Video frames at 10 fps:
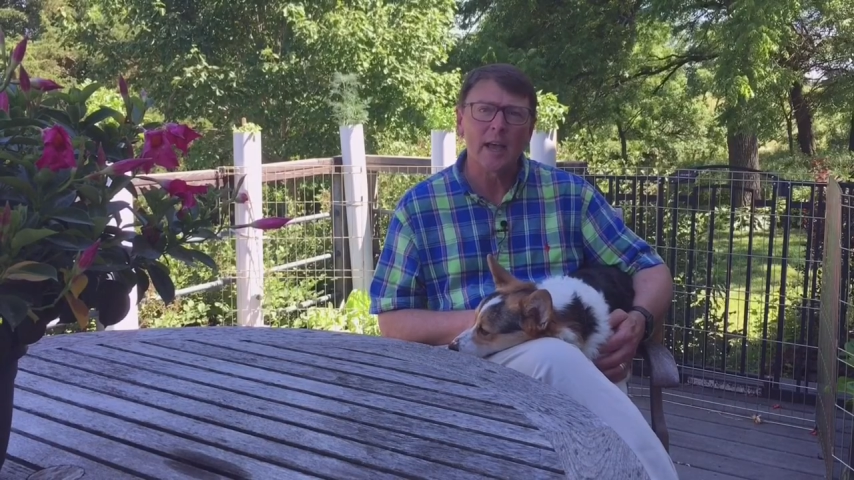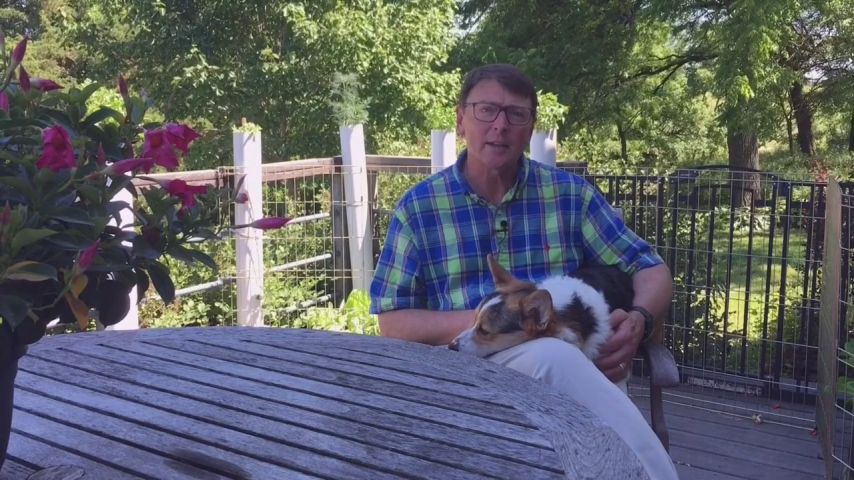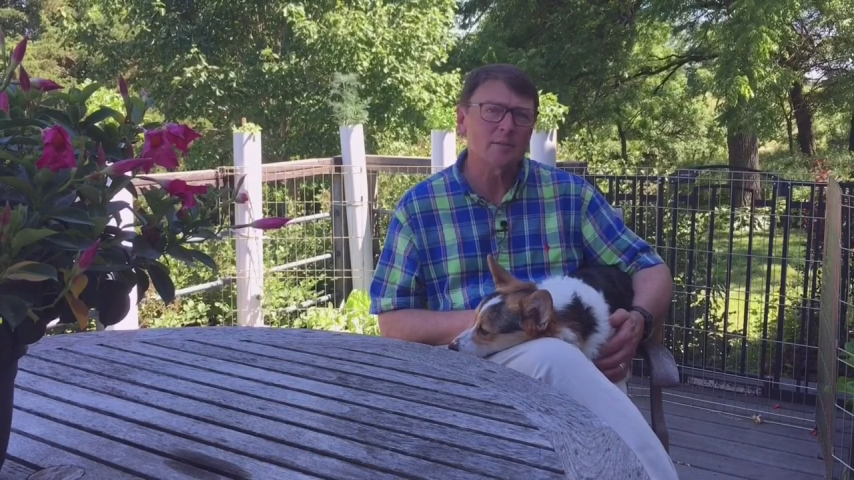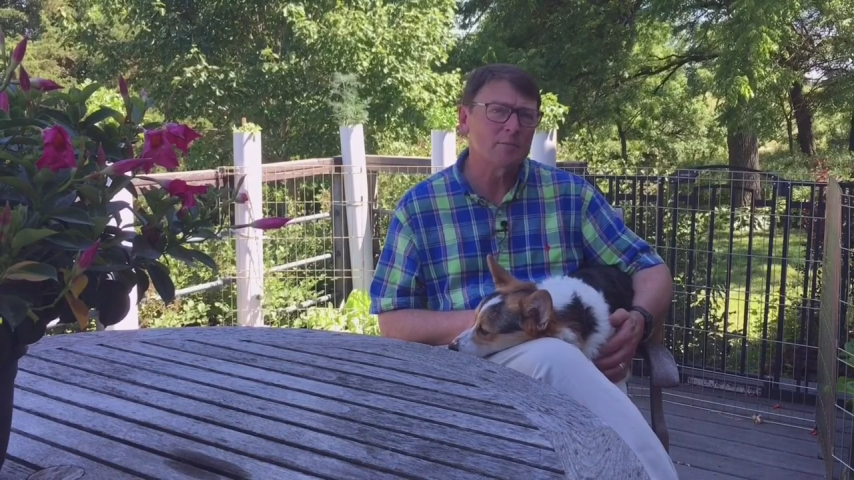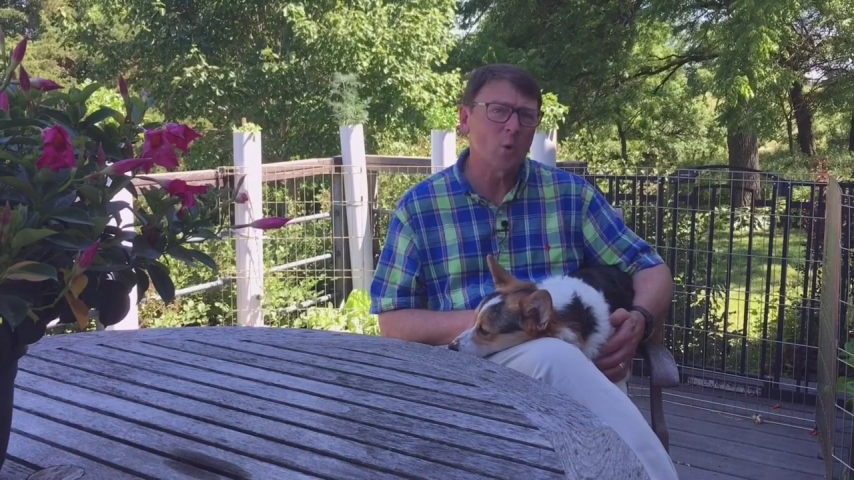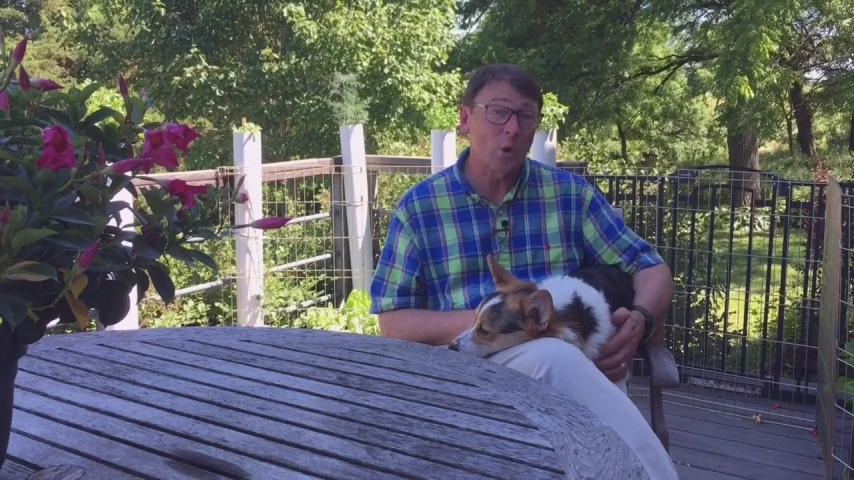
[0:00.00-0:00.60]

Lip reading: at